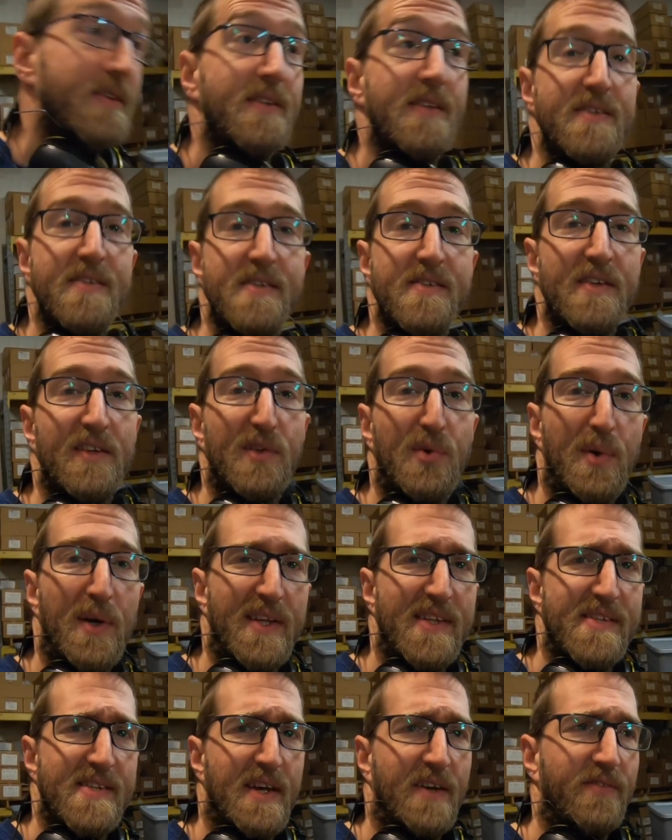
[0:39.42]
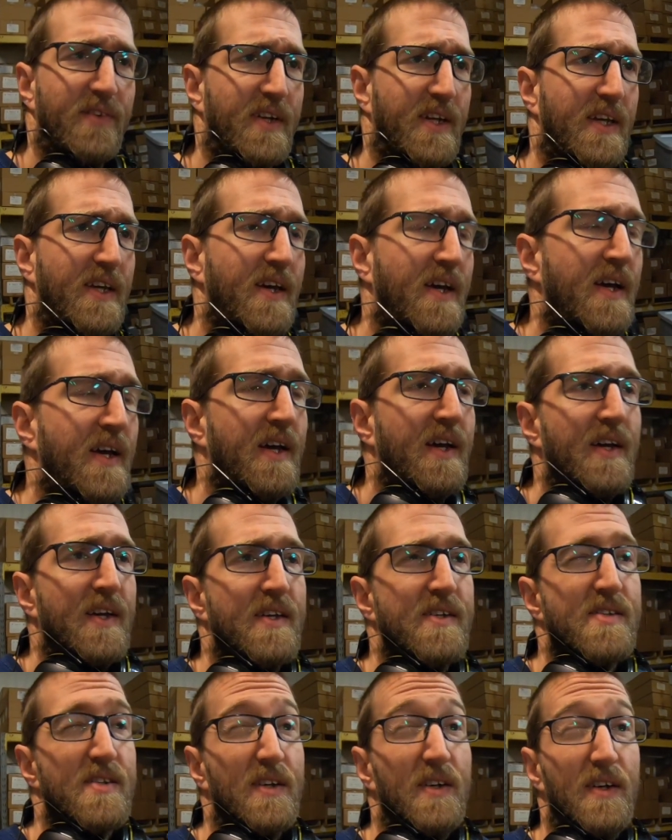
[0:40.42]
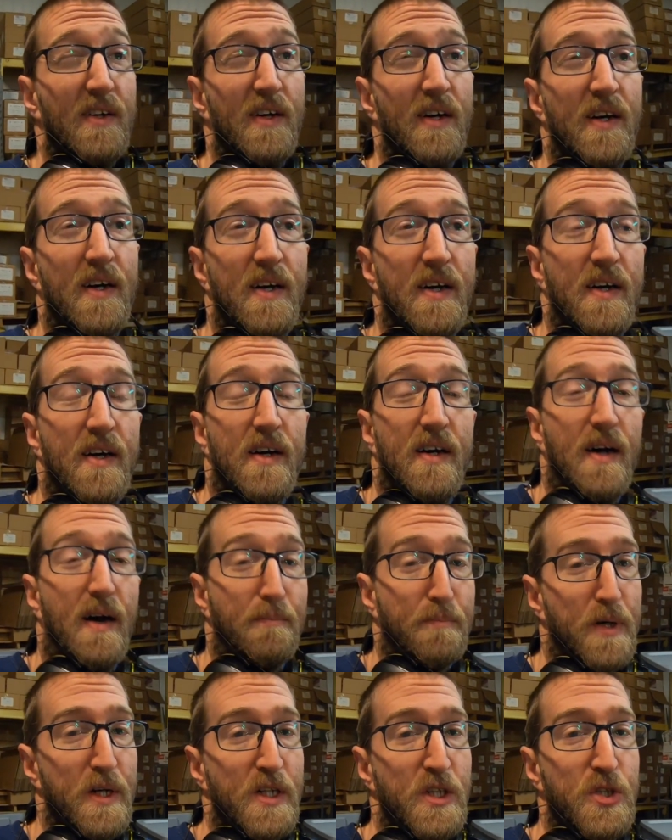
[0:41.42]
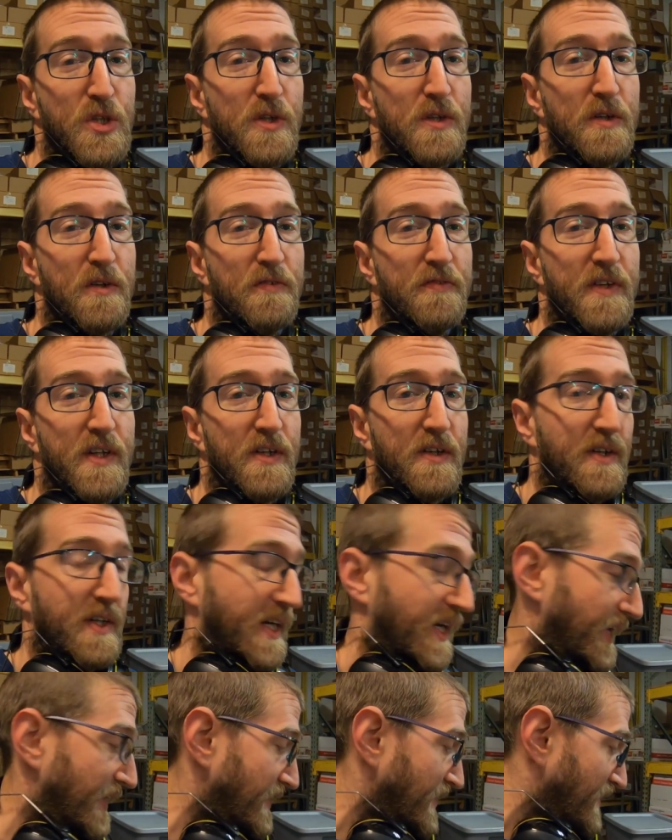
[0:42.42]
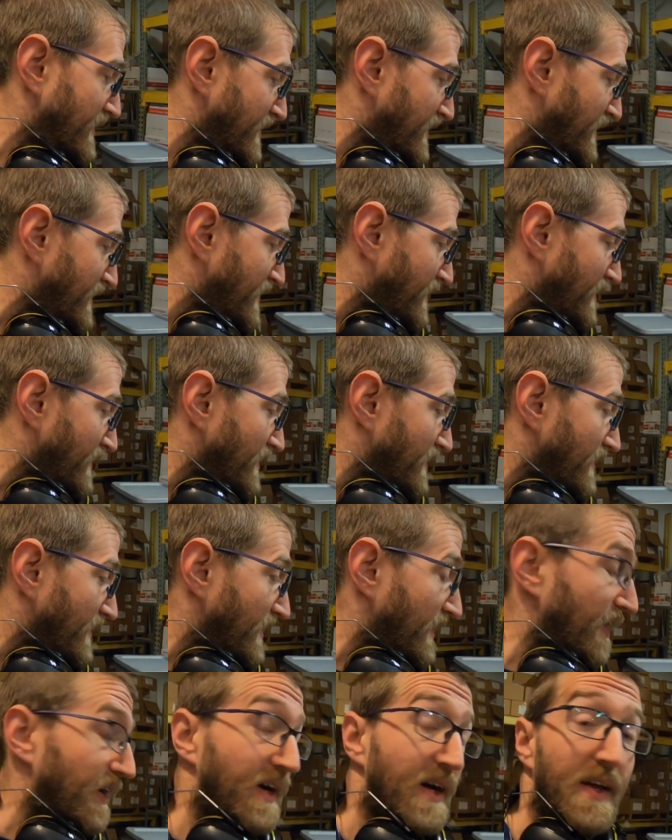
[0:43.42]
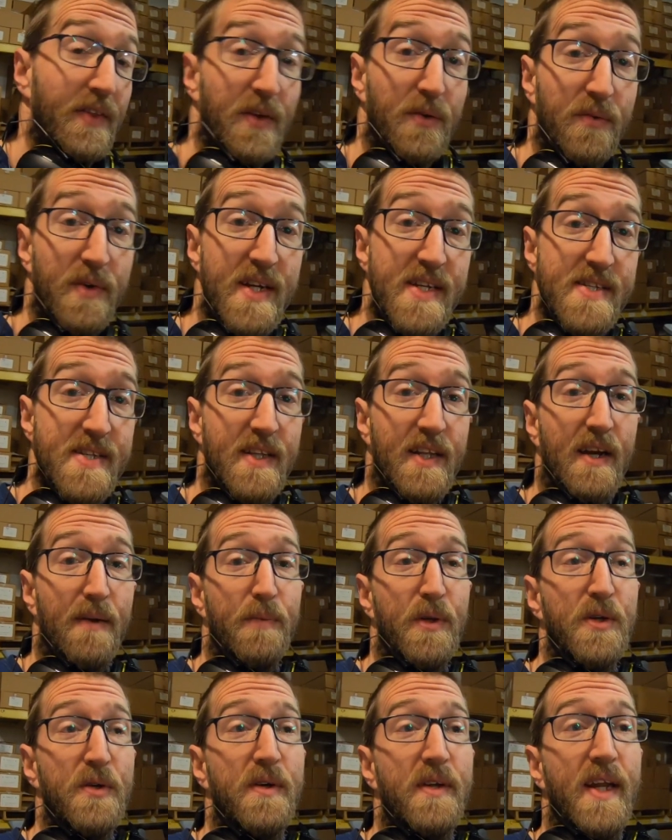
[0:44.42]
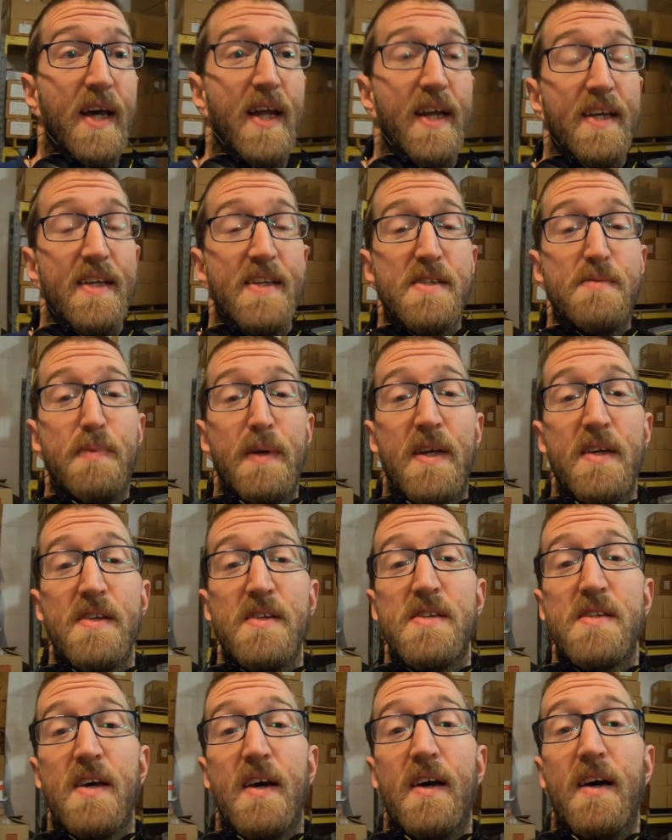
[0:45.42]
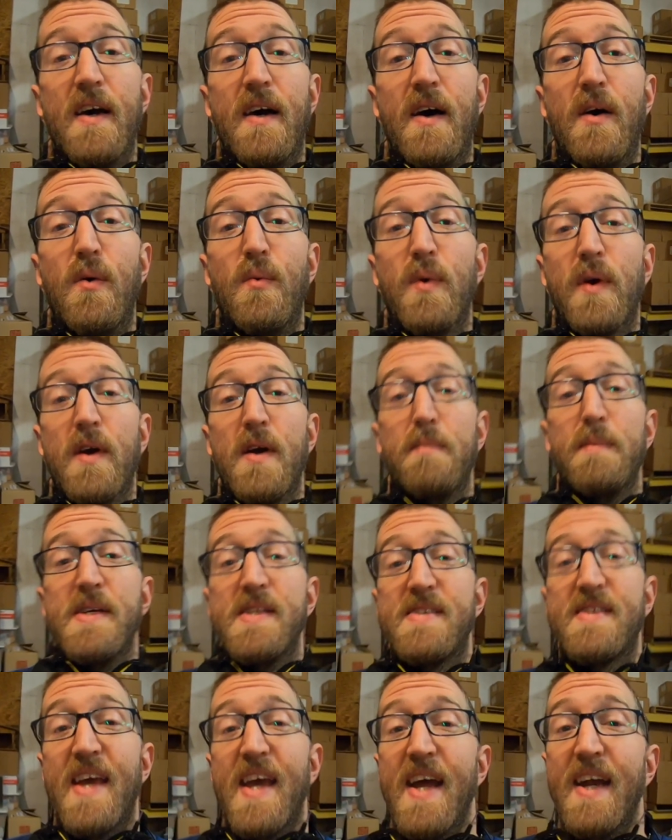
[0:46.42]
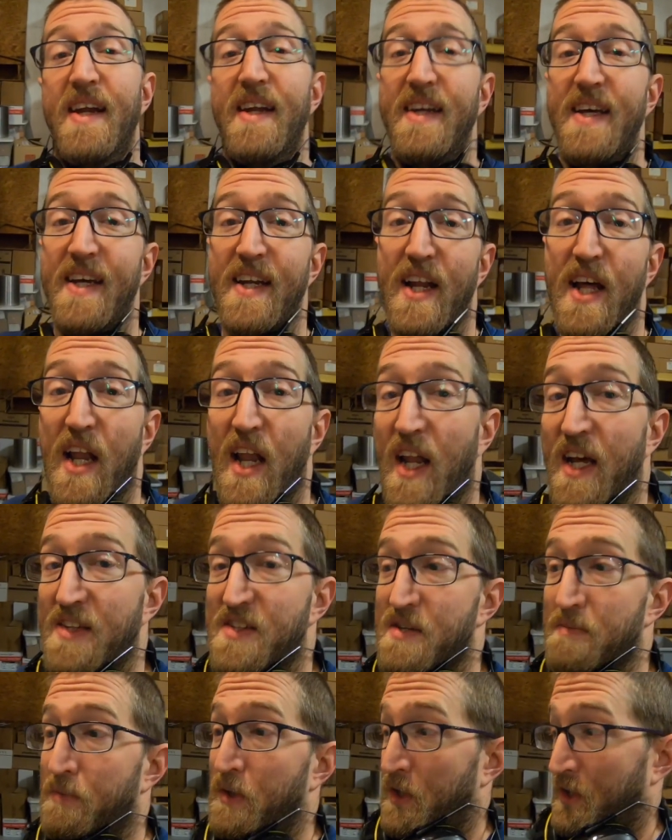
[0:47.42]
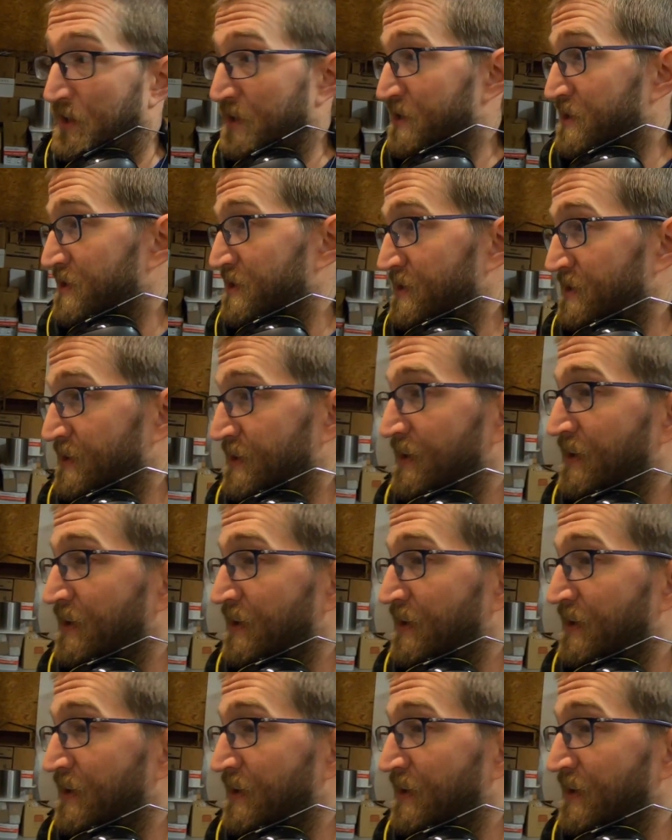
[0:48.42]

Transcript: a 2070, so I'm pretty sure it'll fit on there. And the reason I'm doing that is because we're going to be scanning in lots of books.